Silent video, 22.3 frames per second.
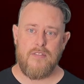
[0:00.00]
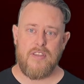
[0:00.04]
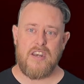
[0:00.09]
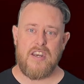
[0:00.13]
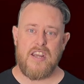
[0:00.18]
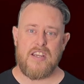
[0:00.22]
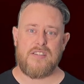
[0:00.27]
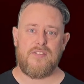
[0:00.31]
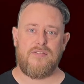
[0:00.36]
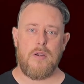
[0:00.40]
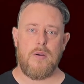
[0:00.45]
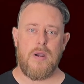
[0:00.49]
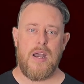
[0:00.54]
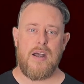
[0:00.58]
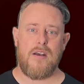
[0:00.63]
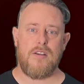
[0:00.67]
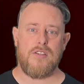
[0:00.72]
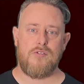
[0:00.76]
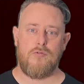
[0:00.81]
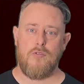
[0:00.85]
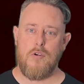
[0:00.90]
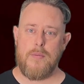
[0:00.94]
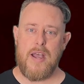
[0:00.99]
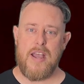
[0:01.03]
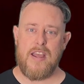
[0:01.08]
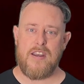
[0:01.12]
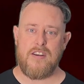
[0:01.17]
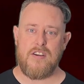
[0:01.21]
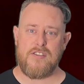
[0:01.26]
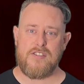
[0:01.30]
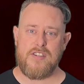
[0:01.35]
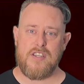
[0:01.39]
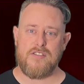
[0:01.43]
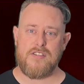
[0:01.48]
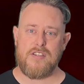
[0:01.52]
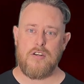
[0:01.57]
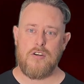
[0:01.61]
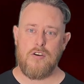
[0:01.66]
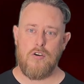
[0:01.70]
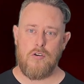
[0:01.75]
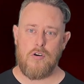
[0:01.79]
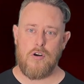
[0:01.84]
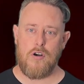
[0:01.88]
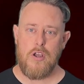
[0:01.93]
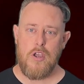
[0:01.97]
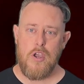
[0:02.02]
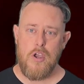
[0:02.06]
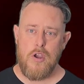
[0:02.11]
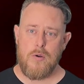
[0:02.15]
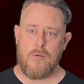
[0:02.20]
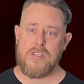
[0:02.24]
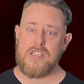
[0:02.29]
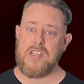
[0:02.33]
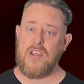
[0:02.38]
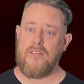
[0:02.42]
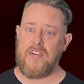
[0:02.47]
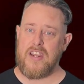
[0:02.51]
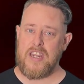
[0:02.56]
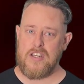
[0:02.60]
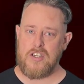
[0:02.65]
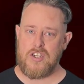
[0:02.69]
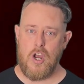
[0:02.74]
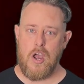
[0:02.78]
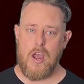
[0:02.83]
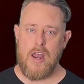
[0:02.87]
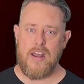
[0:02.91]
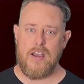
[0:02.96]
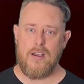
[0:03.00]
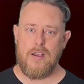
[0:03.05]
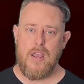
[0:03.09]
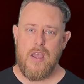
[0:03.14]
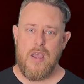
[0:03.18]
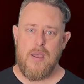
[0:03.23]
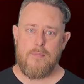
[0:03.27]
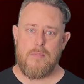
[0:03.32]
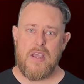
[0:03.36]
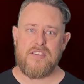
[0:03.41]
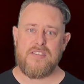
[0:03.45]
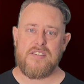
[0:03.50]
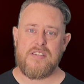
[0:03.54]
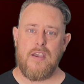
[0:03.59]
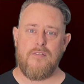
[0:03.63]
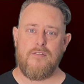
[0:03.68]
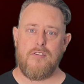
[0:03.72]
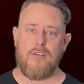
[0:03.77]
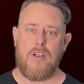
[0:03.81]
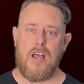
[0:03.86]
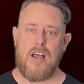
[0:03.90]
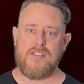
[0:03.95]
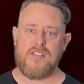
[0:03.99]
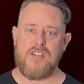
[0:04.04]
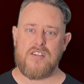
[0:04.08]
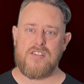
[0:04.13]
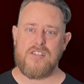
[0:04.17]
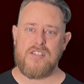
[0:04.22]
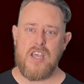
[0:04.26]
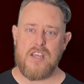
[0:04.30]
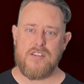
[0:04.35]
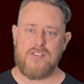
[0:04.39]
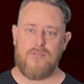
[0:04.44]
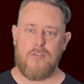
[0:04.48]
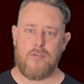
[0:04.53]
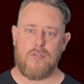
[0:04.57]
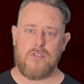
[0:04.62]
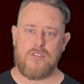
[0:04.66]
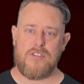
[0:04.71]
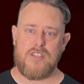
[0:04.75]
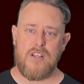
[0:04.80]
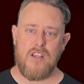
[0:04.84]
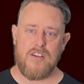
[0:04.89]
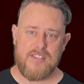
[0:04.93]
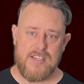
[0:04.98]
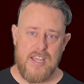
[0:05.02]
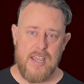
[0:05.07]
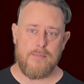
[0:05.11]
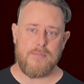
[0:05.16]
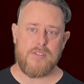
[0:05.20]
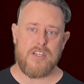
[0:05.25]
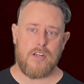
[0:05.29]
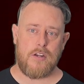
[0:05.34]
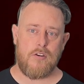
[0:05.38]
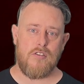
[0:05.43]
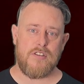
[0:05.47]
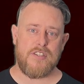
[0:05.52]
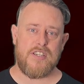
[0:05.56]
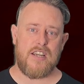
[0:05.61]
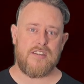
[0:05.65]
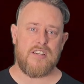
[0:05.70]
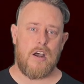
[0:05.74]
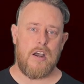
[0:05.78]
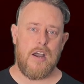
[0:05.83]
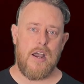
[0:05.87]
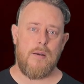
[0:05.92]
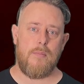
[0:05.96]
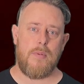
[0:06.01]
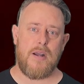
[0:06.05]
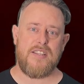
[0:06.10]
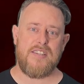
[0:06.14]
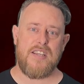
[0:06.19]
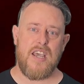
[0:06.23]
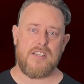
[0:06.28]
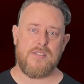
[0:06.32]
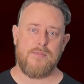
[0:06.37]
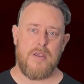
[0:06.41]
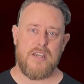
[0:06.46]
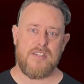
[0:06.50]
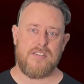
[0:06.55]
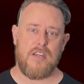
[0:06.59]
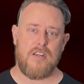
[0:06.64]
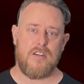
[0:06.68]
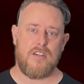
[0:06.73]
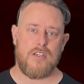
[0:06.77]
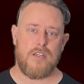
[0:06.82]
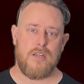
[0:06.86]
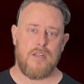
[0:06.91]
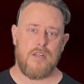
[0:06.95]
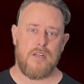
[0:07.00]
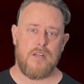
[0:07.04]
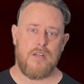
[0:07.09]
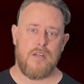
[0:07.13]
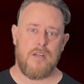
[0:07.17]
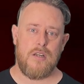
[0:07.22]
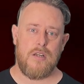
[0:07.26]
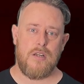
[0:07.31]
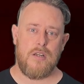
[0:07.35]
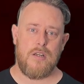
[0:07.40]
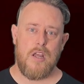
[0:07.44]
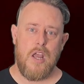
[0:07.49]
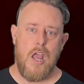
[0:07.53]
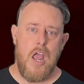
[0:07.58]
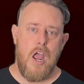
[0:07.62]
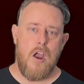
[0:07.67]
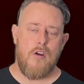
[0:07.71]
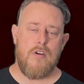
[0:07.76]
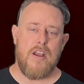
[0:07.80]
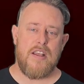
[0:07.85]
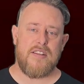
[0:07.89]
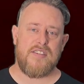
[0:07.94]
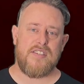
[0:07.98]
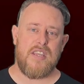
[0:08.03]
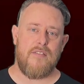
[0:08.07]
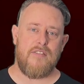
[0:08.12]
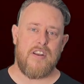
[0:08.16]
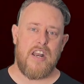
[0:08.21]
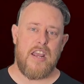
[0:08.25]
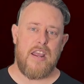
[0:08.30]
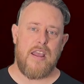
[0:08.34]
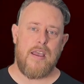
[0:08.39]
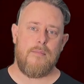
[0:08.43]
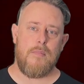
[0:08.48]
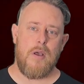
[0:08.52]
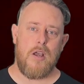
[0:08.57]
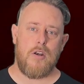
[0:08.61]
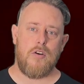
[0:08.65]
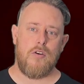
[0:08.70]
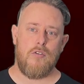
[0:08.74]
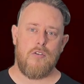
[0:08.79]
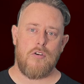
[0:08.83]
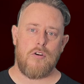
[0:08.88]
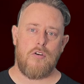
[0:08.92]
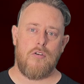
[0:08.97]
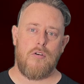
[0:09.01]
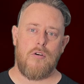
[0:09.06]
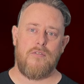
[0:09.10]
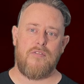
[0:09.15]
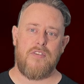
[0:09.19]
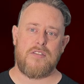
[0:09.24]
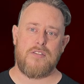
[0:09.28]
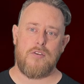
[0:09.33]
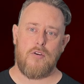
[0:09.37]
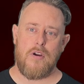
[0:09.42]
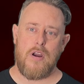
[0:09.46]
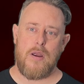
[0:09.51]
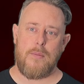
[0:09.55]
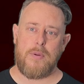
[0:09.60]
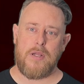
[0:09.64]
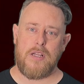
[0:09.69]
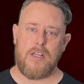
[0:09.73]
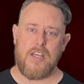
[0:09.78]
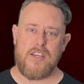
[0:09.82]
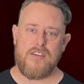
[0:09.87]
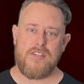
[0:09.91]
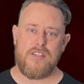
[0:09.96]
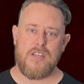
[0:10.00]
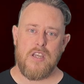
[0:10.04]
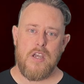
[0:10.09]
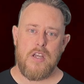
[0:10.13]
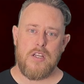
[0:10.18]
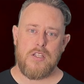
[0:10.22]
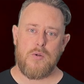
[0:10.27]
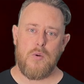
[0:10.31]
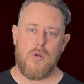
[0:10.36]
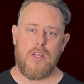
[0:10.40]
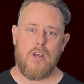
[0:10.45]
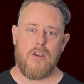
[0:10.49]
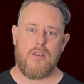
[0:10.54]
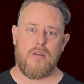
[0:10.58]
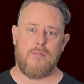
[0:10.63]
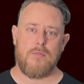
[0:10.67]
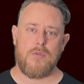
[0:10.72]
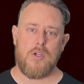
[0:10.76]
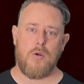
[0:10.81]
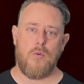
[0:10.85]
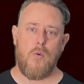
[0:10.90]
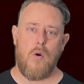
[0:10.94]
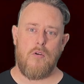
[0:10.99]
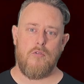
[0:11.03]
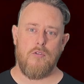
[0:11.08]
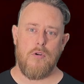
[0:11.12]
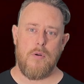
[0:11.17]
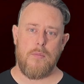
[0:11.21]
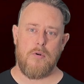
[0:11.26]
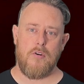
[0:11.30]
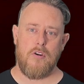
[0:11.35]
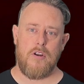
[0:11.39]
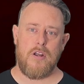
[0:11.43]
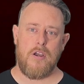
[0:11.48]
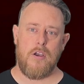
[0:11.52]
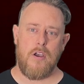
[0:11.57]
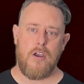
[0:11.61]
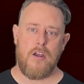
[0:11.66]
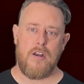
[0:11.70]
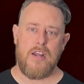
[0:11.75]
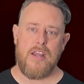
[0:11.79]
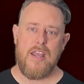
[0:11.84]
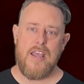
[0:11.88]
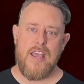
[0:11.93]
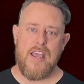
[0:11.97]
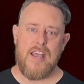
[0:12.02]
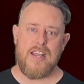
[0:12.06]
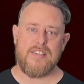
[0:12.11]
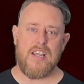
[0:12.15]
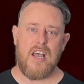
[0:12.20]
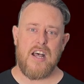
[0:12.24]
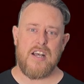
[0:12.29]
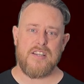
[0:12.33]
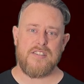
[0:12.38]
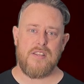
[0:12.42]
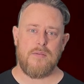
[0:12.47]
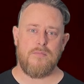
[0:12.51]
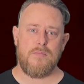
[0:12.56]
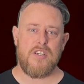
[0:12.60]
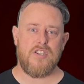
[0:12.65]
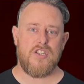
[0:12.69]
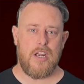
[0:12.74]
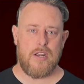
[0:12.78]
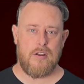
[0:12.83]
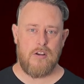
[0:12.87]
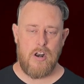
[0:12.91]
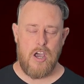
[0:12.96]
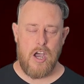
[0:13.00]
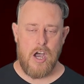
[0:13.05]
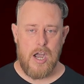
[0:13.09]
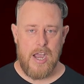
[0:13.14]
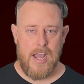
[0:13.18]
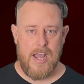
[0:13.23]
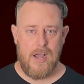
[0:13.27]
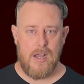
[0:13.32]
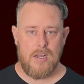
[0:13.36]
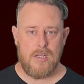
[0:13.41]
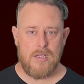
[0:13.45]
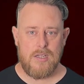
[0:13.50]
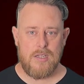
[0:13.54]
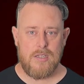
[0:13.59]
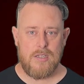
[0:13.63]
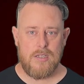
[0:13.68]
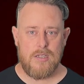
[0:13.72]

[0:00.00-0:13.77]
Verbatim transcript: Over the next few hours, Ruba and her sister Noor, who was living in China, made several unsuccessful attempts to contact Aya by text message. Around 7am, Noor called Victoria Police to alert them to what Ruba had heard and to ask them to check on Aya.